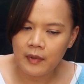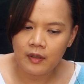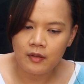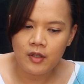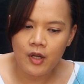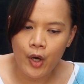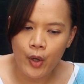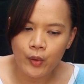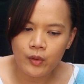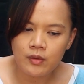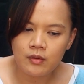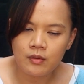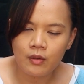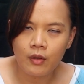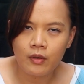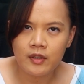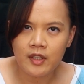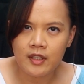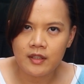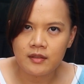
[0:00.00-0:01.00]
node,
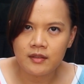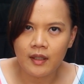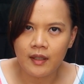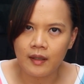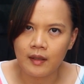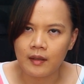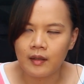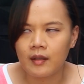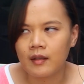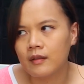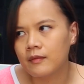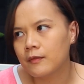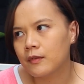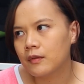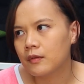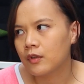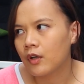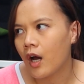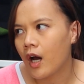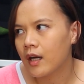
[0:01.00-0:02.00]
or there's a
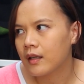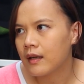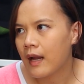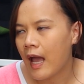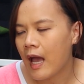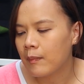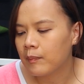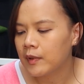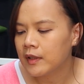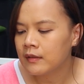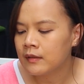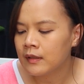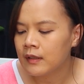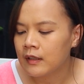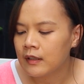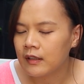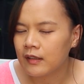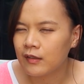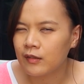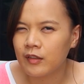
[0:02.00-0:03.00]
rot happen,
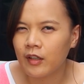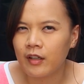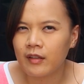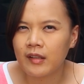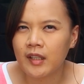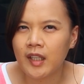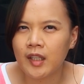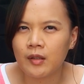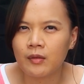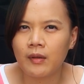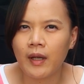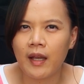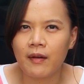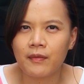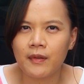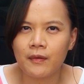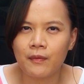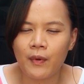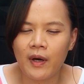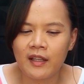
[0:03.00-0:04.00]
you don't kill
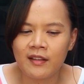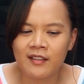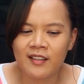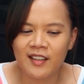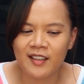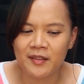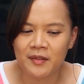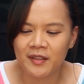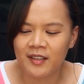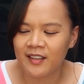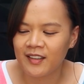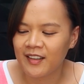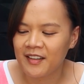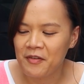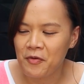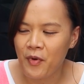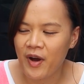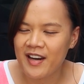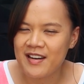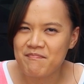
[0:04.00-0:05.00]
everyone in
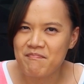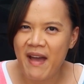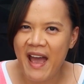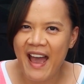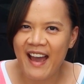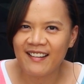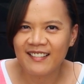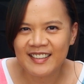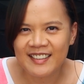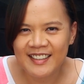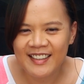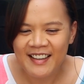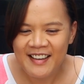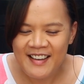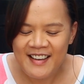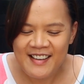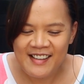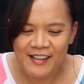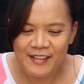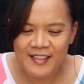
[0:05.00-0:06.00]
one bag.
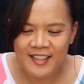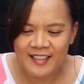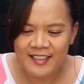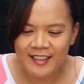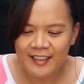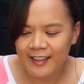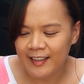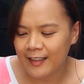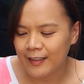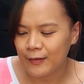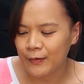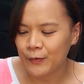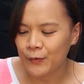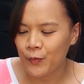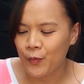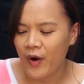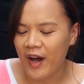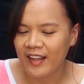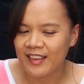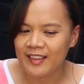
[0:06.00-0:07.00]
You just kill
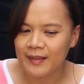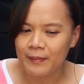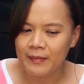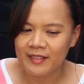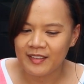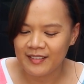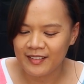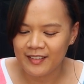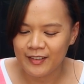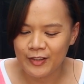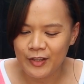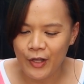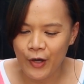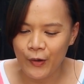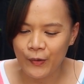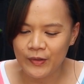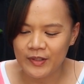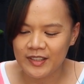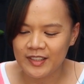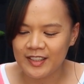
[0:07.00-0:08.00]
one
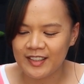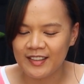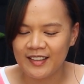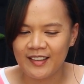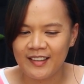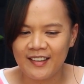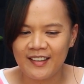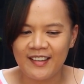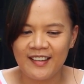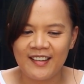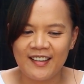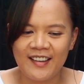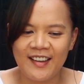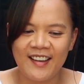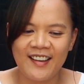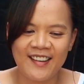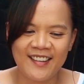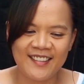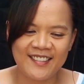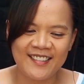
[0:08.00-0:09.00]
node.
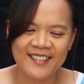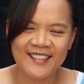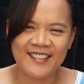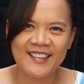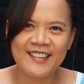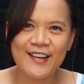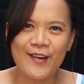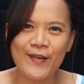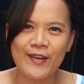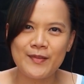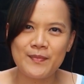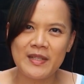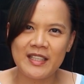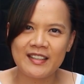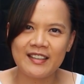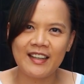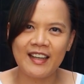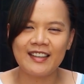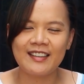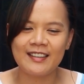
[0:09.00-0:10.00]
You know what I
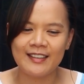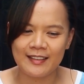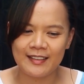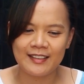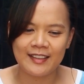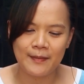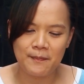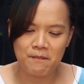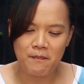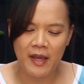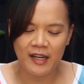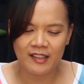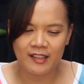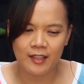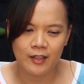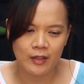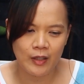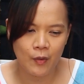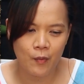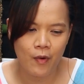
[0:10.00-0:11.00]
mean? Like the
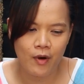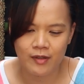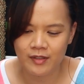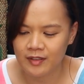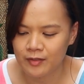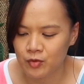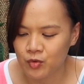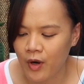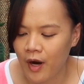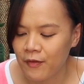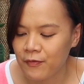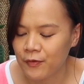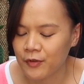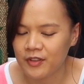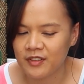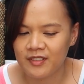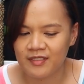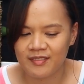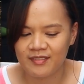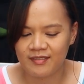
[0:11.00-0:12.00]
bacteria won't
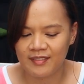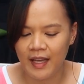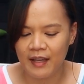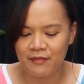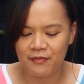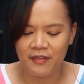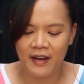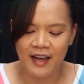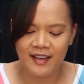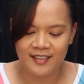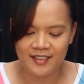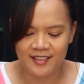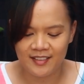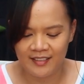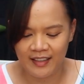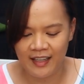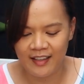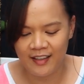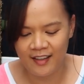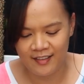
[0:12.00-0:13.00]
travel that fast,
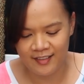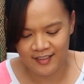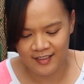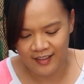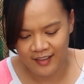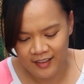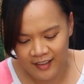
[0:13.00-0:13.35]
I guess.